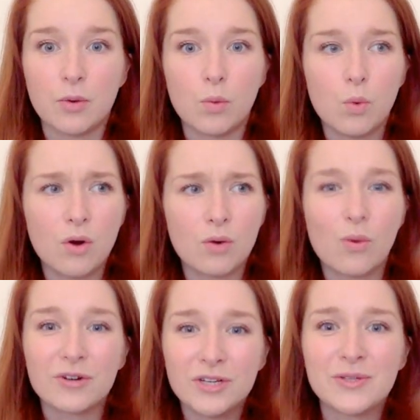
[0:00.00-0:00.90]

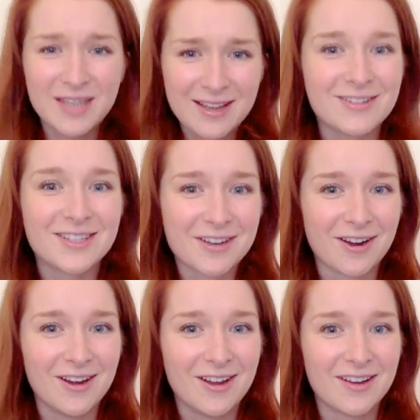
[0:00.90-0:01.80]
What new skills can
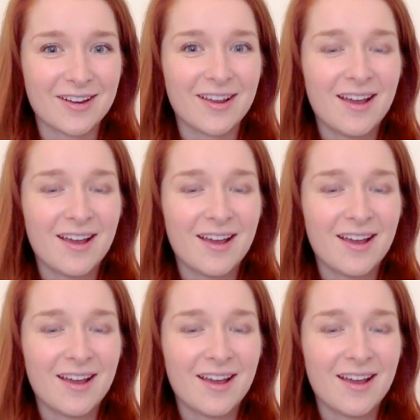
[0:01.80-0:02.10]
I learn?